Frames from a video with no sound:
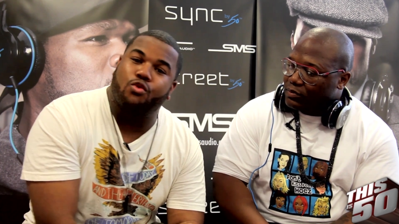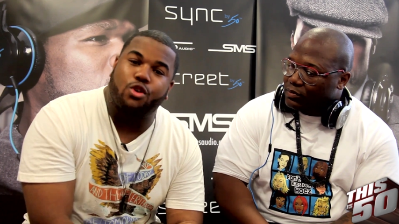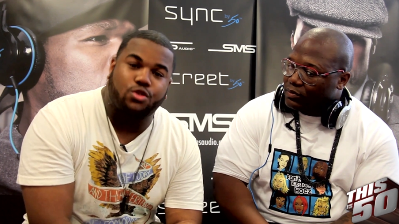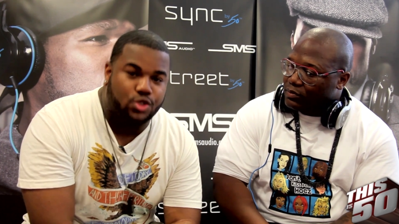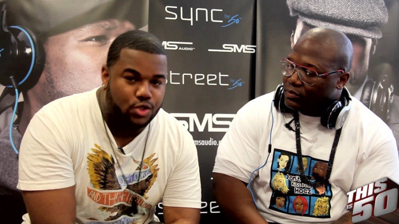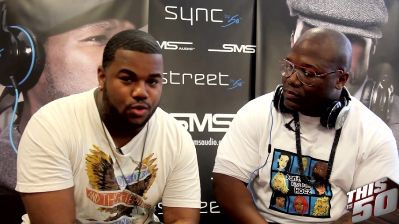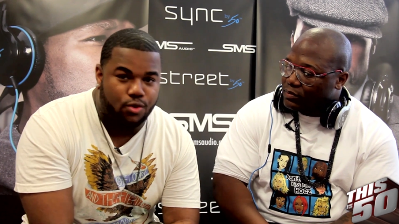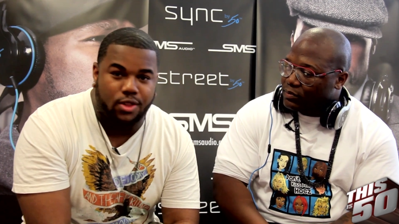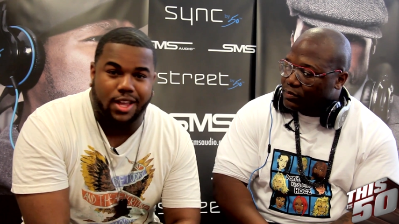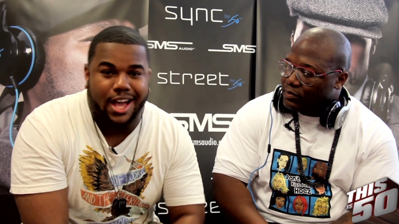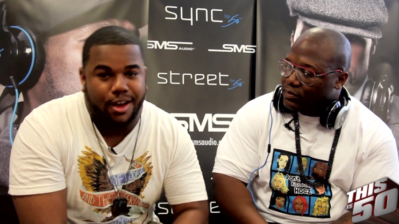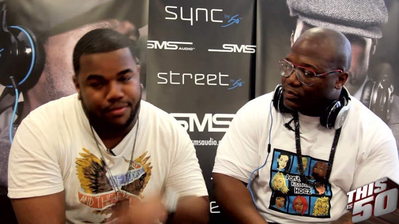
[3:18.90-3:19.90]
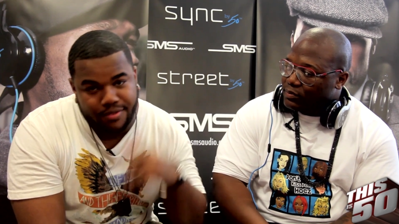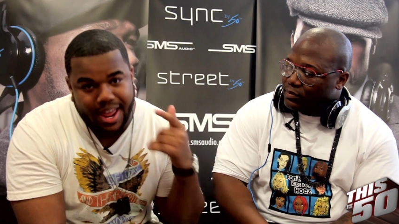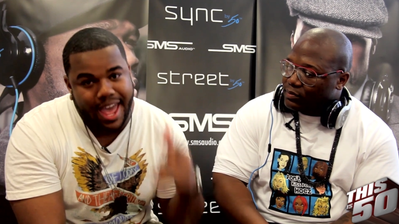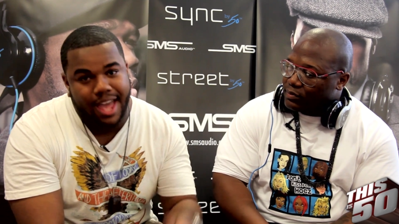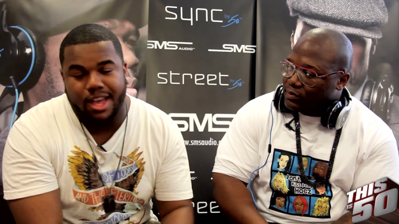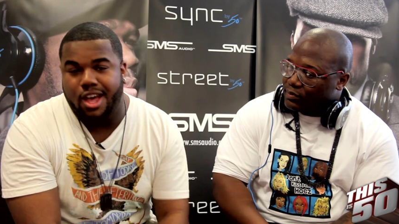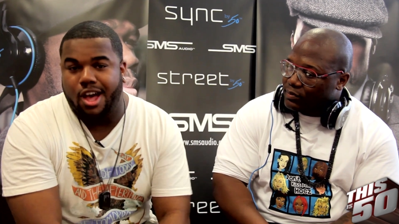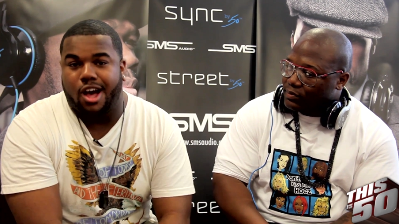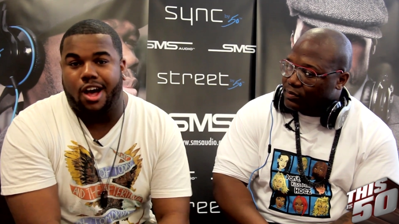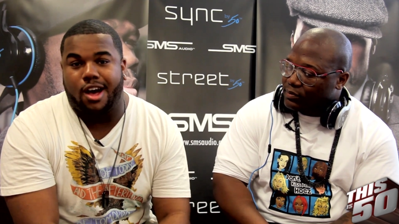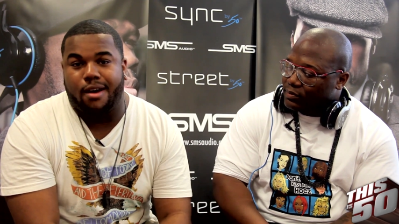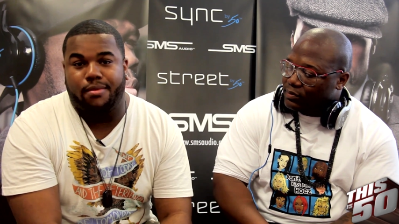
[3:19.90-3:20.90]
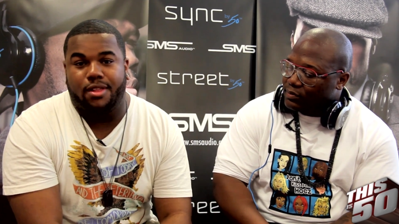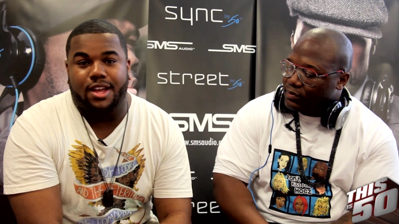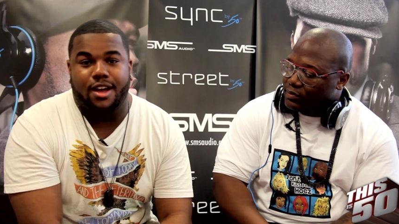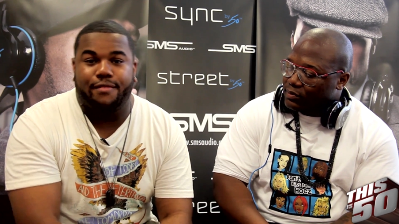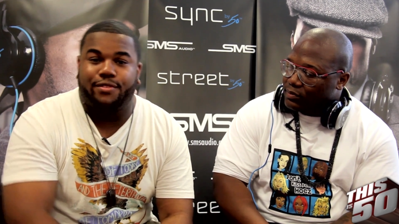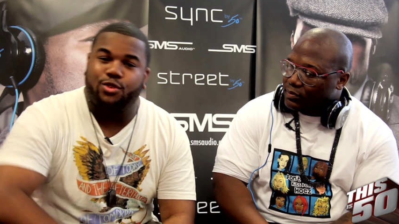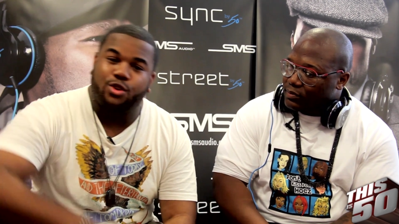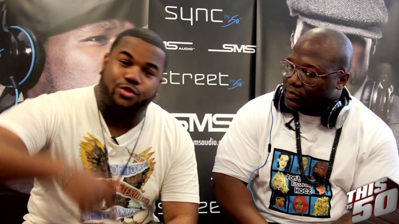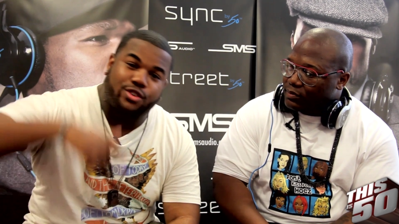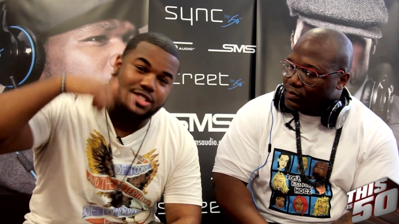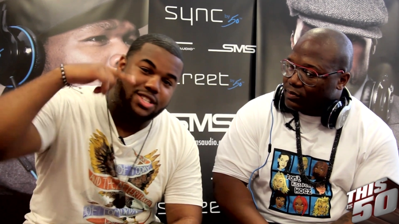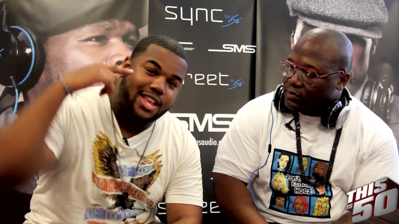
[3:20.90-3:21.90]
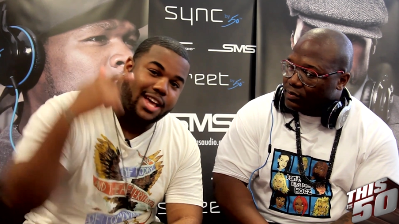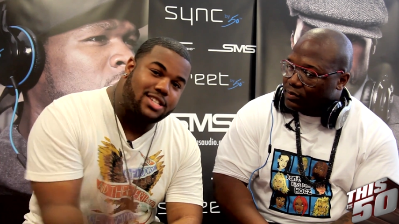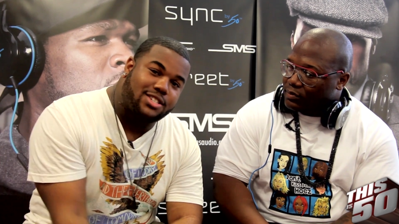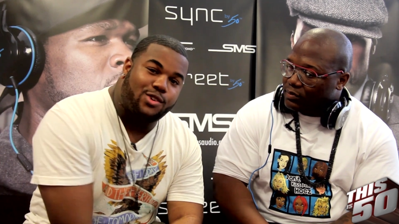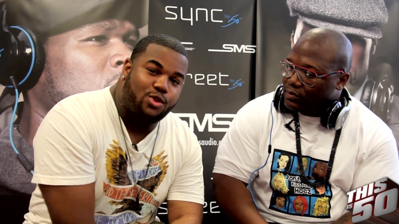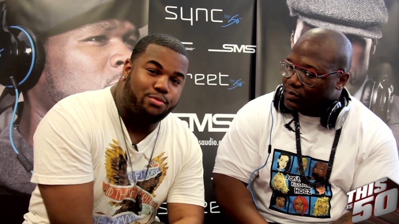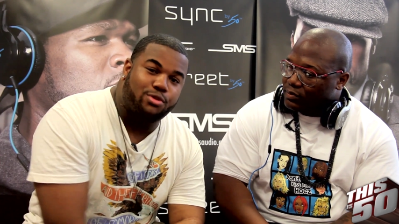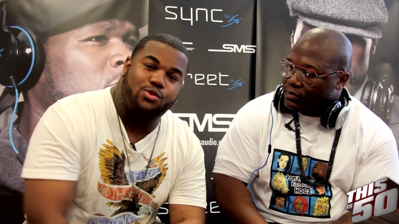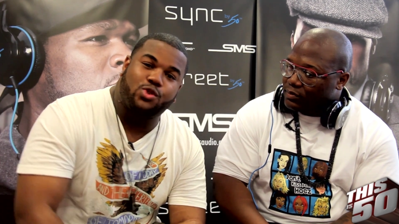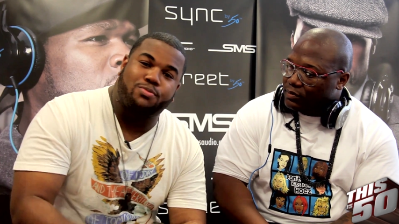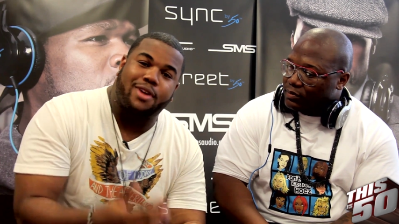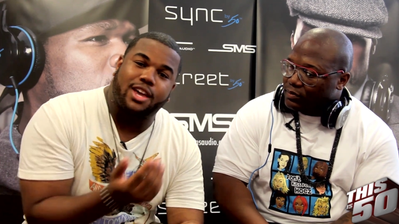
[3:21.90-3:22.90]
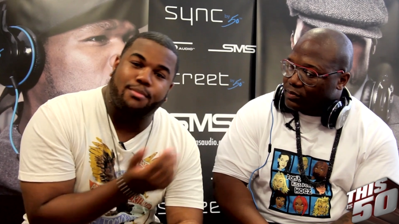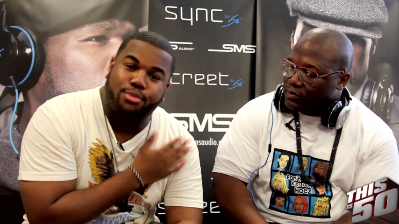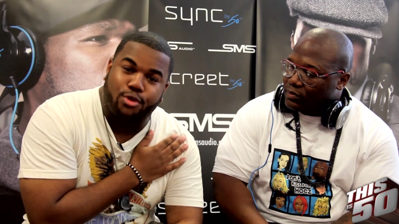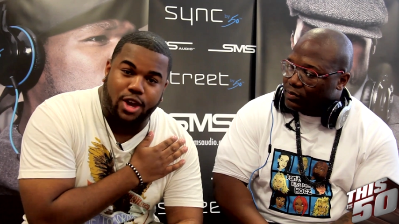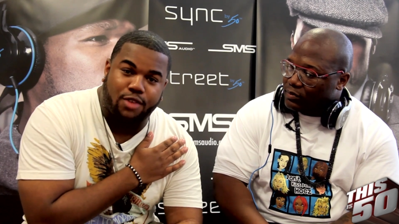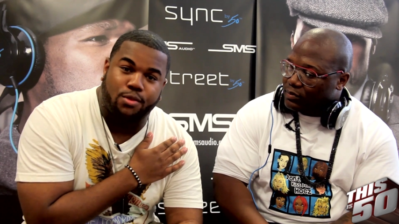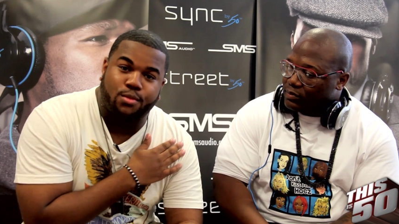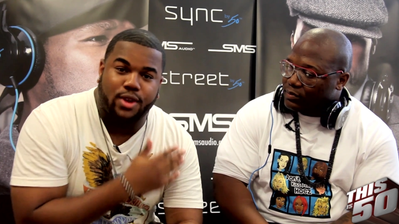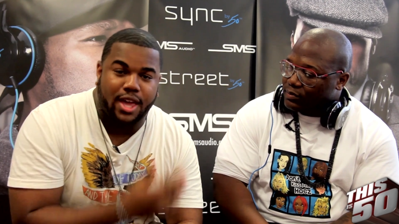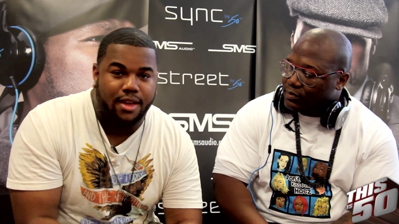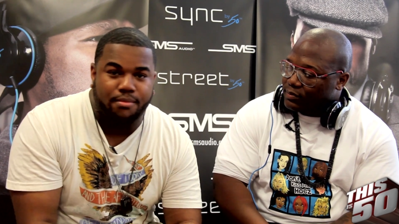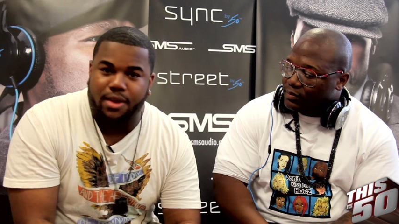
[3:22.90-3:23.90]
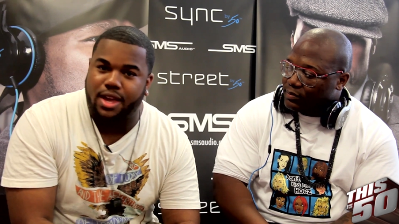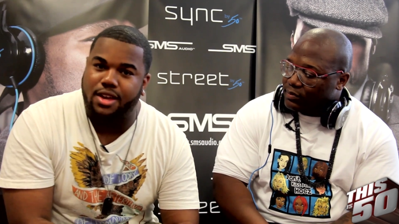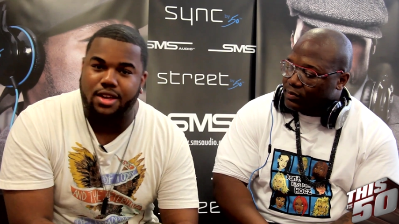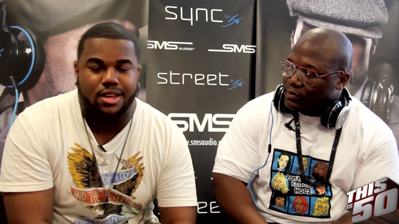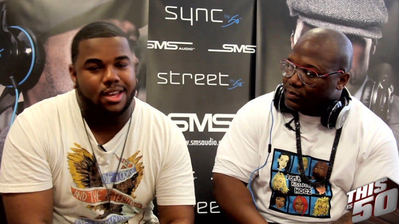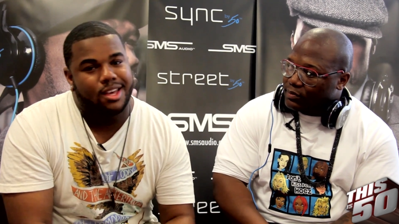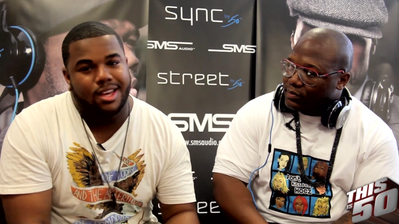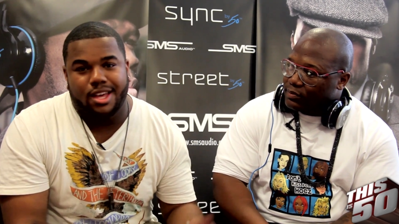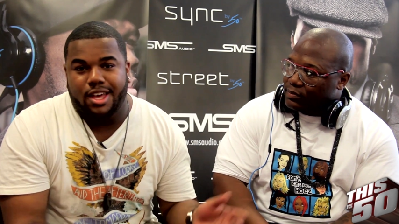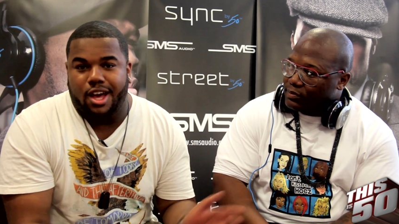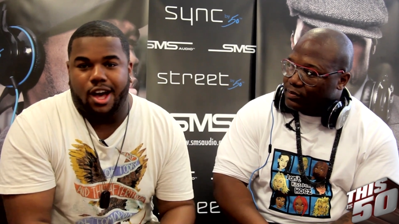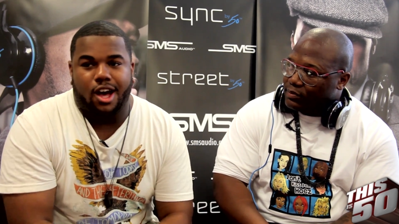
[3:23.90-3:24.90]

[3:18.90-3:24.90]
Speaker 1: real soon. Look out for that. Um, look out for Ludacris' next single produced by your boy, Remo the Hitmaker.